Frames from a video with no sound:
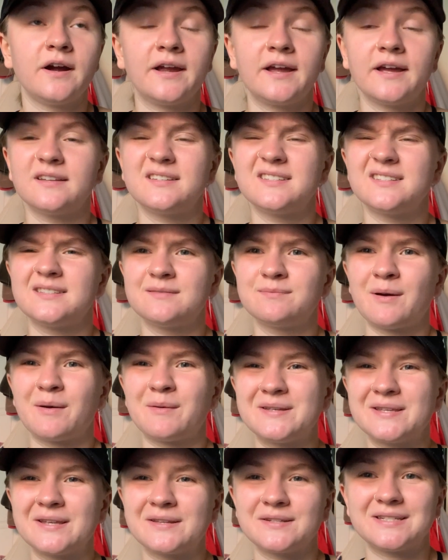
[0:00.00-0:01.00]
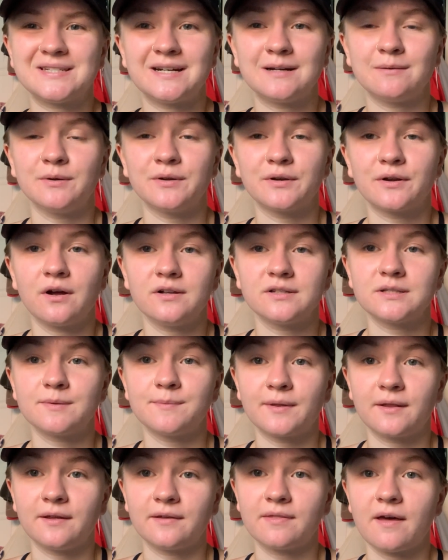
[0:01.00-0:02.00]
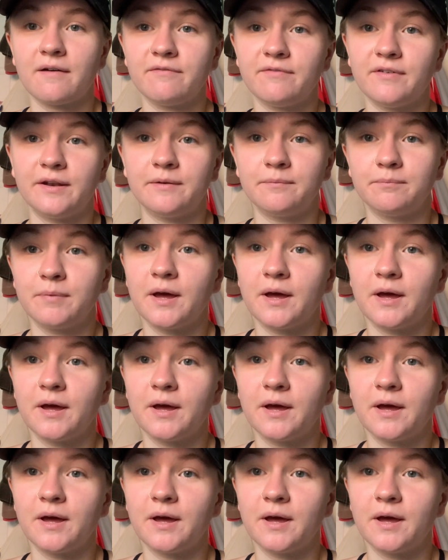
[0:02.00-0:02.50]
I guess it probably sounds terrible to call something like that fun,